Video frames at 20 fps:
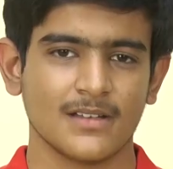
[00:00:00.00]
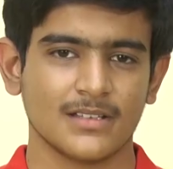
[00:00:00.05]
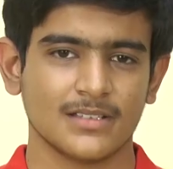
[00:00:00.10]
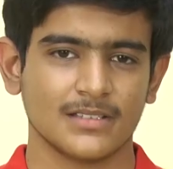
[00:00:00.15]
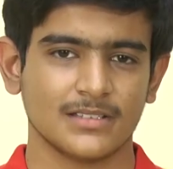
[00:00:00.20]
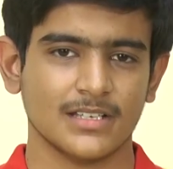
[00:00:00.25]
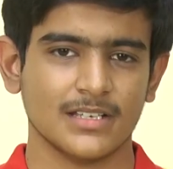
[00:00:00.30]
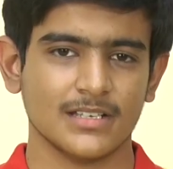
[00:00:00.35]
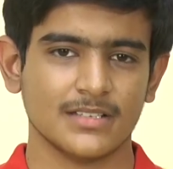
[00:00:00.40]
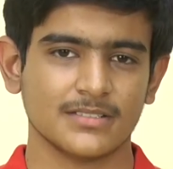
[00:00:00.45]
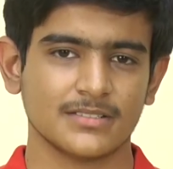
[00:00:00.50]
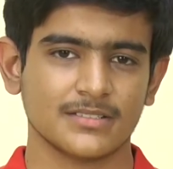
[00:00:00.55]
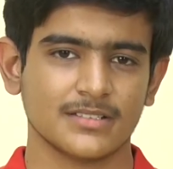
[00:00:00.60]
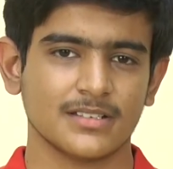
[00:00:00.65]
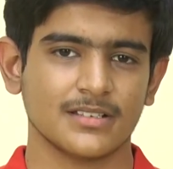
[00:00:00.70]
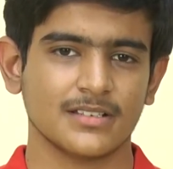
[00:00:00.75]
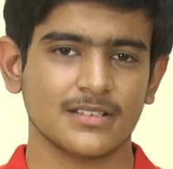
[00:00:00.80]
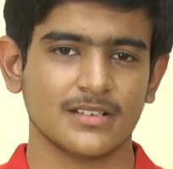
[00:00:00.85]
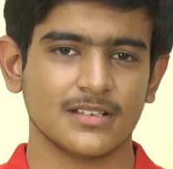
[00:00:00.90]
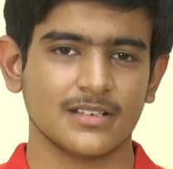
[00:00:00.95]
Thus,
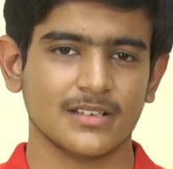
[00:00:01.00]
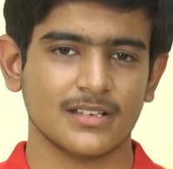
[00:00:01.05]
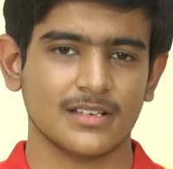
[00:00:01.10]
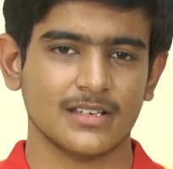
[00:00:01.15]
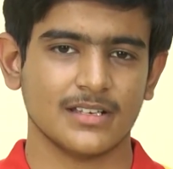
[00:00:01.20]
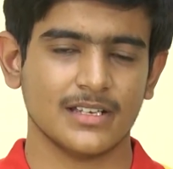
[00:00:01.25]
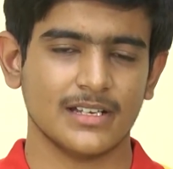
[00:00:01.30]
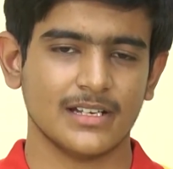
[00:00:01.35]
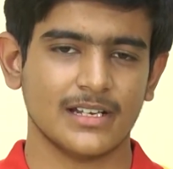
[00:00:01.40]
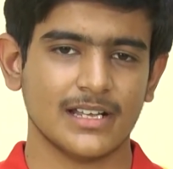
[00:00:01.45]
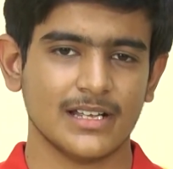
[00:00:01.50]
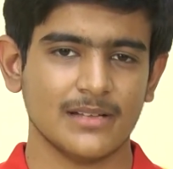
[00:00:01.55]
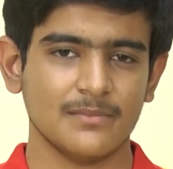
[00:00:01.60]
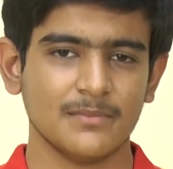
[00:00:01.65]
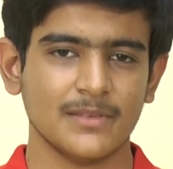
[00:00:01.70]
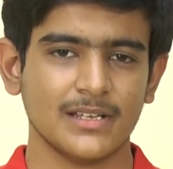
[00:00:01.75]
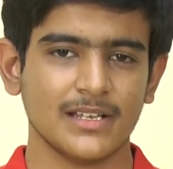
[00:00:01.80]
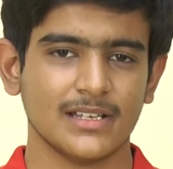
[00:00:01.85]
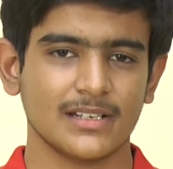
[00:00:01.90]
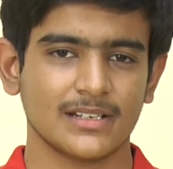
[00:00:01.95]
it helped
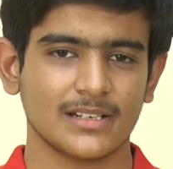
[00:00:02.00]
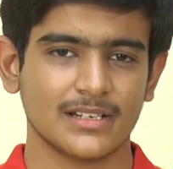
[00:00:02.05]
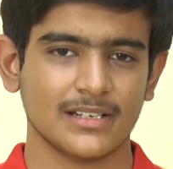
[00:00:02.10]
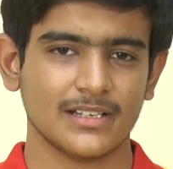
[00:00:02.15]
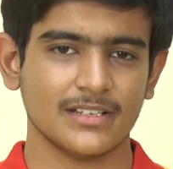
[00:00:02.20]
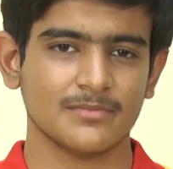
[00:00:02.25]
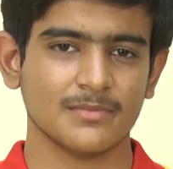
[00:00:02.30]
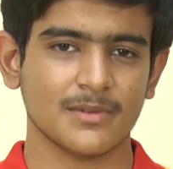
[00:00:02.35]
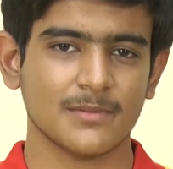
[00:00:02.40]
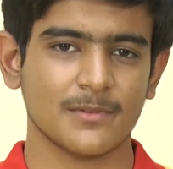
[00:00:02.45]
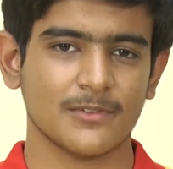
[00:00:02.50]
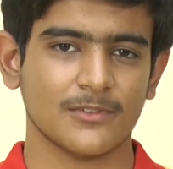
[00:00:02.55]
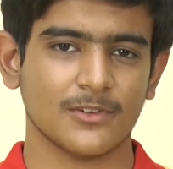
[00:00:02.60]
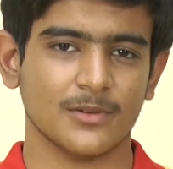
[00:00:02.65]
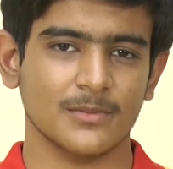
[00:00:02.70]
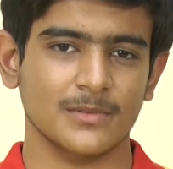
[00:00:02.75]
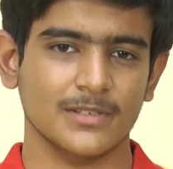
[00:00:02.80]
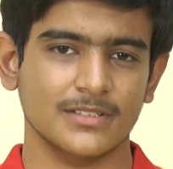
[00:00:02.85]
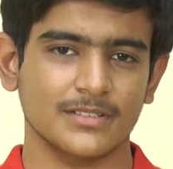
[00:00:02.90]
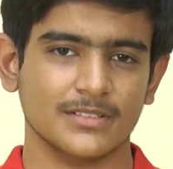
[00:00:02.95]
me increase my
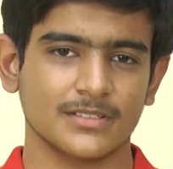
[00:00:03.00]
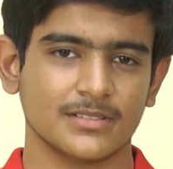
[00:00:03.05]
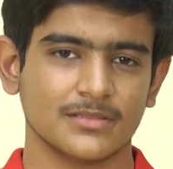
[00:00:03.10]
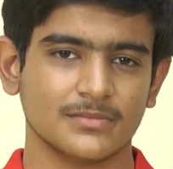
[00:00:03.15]
performance.